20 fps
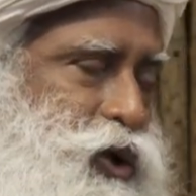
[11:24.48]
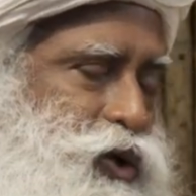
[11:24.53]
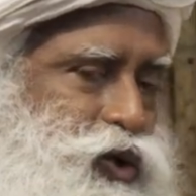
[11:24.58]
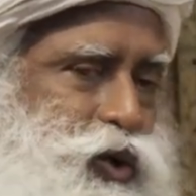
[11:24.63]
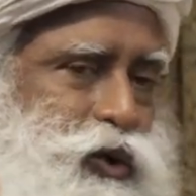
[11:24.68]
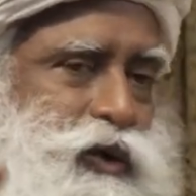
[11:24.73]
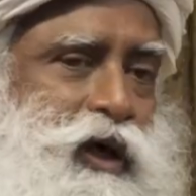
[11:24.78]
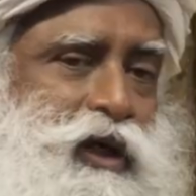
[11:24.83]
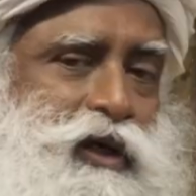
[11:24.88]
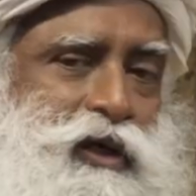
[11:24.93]

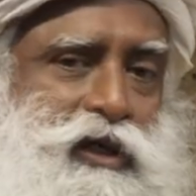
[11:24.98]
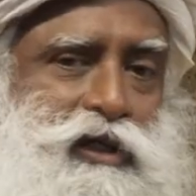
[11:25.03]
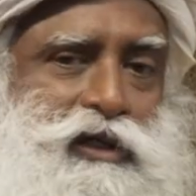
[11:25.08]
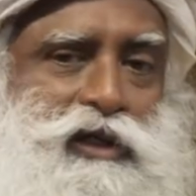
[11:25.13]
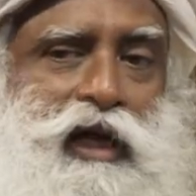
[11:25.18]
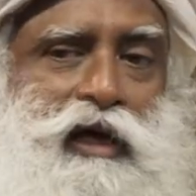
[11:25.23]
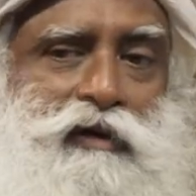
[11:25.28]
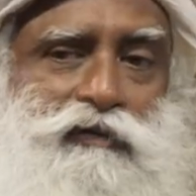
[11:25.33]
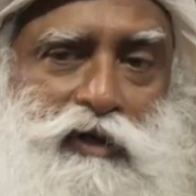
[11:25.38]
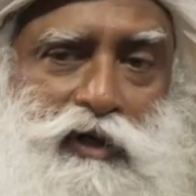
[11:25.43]
so that
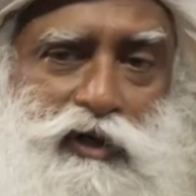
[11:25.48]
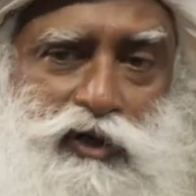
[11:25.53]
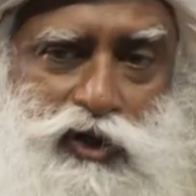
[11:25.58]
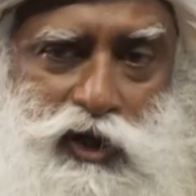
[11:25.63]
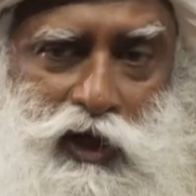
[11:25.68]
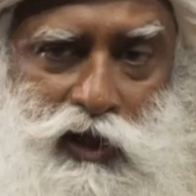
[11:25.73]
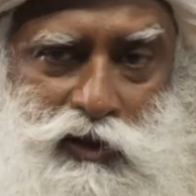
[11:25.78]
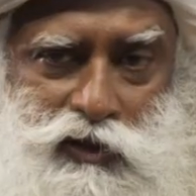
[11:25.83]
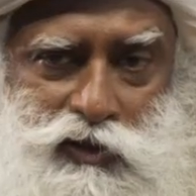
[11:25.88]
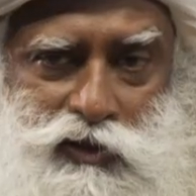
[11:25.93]
his life can
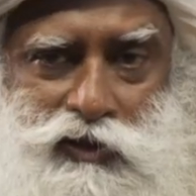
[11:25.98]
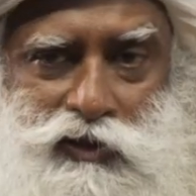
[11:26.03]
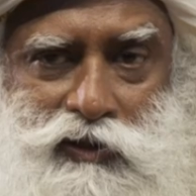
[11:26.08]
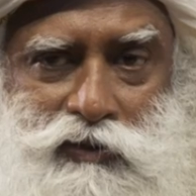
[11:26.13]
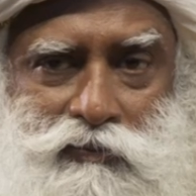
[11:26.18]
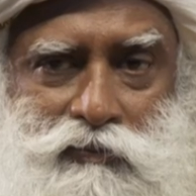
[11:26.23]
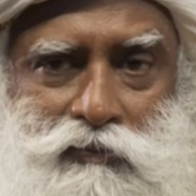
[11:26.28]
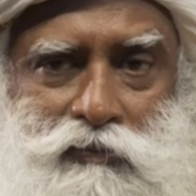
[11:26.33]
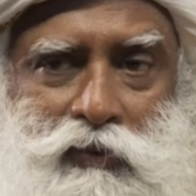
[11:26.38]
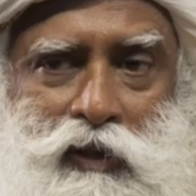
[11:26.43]
change.
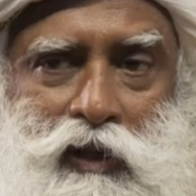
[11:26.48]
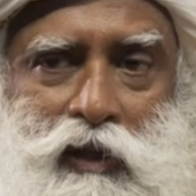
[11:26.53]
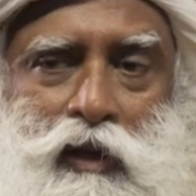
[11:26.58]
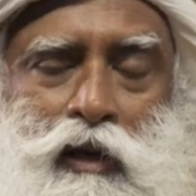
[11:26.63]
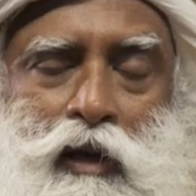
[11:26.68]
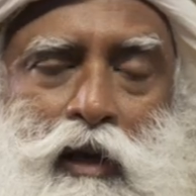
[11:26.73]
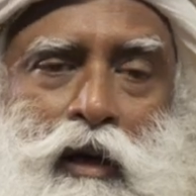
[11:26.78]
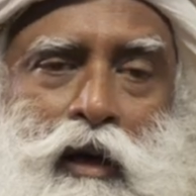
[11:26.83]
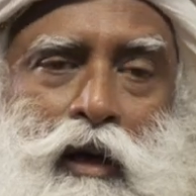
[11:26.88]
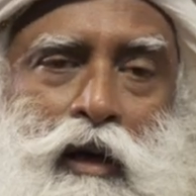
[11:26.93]

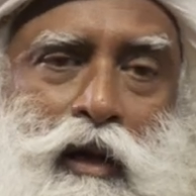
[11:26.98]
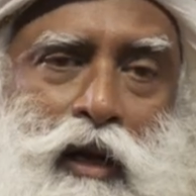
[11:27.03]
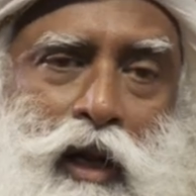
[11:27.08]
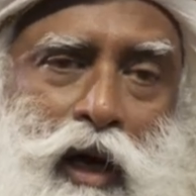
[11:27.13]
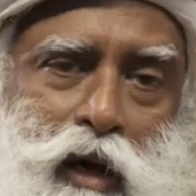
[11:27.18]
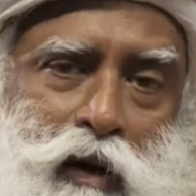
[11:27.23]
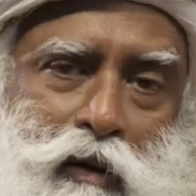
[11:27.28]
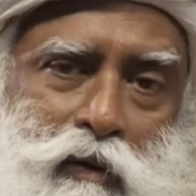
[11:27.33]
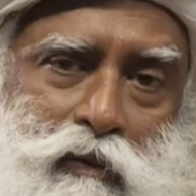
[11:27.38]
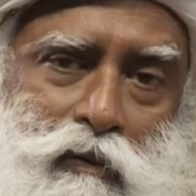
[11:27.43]

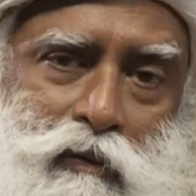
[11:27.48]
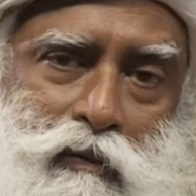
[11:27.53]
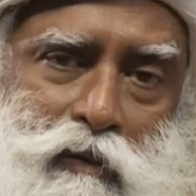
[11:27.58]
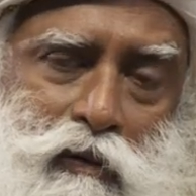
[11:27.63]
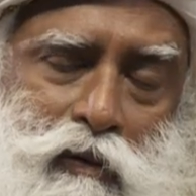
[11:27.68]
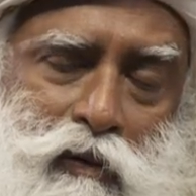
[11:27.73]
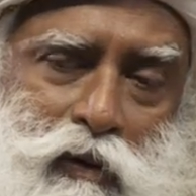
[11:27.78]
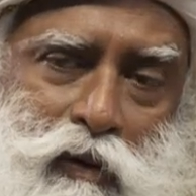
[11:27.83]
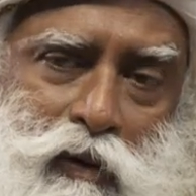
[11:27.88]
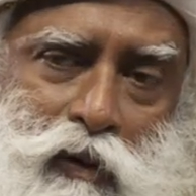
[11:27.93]
Now,
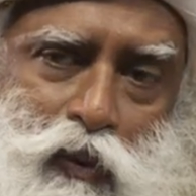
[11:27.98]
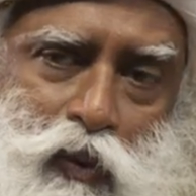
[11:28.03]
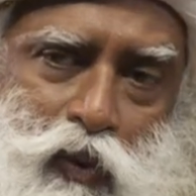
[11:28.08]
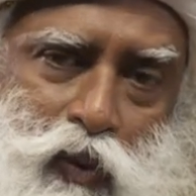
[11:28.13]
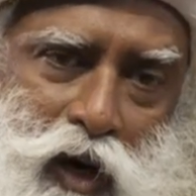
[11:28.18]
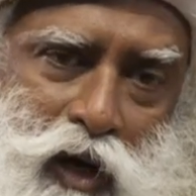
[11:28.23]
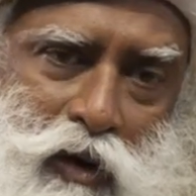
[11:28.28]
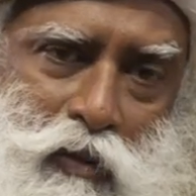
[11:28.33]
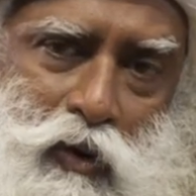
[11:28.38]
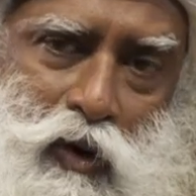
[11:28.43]

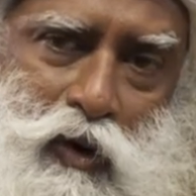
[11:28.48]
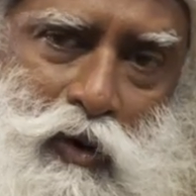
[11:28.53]
one